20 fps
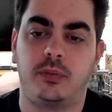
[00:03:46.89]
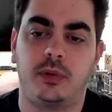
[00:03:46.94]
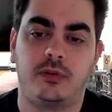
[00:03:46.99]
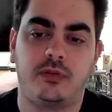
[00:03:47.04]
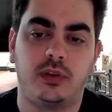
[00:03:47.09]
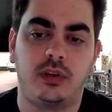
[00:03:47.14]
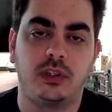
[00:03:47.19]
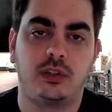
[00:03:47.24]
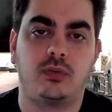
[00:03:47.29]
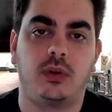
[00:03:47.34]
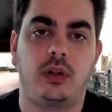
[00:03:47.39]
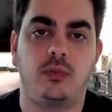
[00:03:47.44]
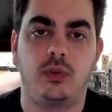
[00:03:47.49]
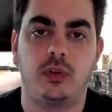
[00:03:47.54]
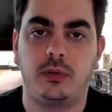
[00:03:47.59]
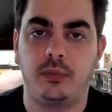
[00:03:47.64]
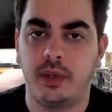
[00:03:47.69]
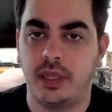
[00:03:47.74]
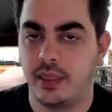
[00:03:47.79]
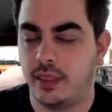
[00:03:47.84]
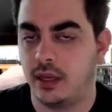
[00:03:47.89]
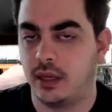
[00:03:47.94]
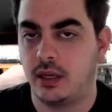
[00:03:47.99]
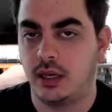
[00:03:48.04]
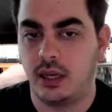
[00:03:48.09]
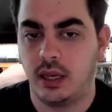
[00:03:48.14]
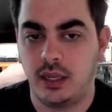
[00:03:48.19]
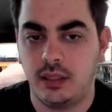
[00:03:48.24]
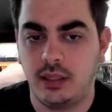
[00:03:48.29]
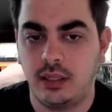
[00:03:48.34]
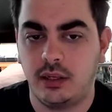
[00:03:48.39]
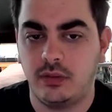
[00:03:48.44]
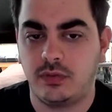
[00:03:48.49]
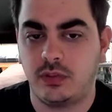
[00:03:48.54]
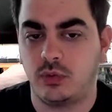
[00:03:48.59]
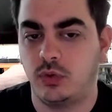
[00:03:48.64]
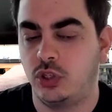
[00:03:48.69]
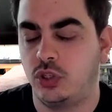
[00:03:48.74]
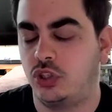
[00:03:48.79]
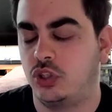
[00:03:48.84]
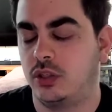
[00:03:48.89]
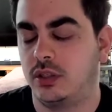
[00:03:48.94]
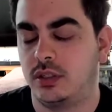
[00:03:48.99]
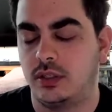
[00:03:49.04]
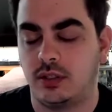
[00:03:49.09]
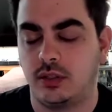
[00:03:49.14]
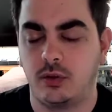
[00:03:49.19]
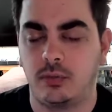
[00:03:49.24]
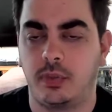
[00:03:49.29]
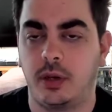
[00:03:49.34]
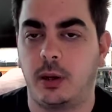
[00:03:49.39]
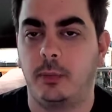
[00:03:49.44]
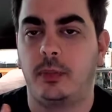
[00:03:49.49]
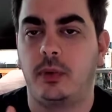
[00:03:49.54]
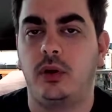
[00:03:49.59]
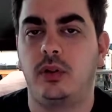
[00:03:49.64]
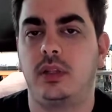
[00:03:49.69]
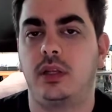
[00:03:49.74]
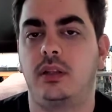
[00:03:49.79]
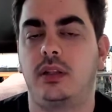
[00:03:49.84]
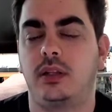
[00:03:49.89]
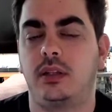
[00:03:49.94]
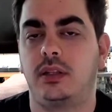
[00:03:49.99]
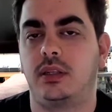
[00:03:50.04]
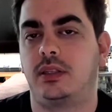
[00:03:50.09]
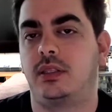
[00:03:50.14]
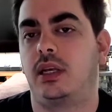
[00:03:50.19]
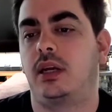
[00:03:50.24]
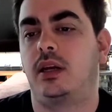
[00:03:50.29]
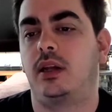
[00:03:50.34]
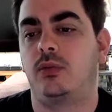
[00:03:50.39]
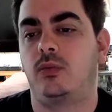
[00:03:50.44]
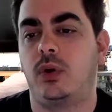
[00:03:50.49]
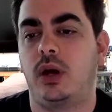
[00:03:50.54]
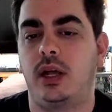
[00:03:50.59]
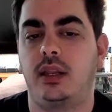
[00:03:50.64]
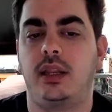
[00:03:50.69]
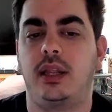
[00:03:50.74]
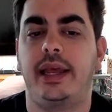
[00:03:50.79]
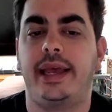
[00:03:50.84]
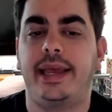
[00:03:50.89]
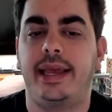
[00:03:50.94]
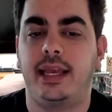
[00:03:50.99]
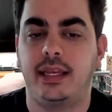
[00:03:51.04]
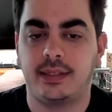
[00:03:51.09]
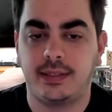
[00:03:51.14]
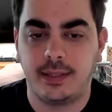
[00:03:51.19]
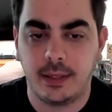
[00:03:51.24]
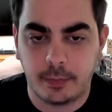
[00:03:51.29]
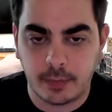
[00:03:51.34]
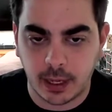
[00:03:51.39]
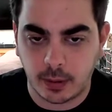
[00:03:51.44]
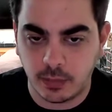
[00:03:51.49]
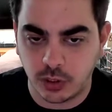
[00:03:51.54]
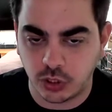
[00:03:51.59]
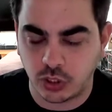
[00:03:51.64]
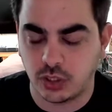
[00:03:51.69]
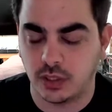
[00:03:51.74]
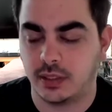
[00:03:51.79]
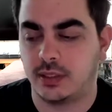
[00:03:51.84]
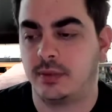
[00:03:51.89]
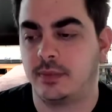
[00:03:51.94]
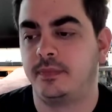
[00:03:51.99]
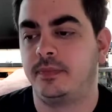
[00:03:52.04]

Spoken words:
The first one would be the creatives, which is super important, and the second one is the publishers.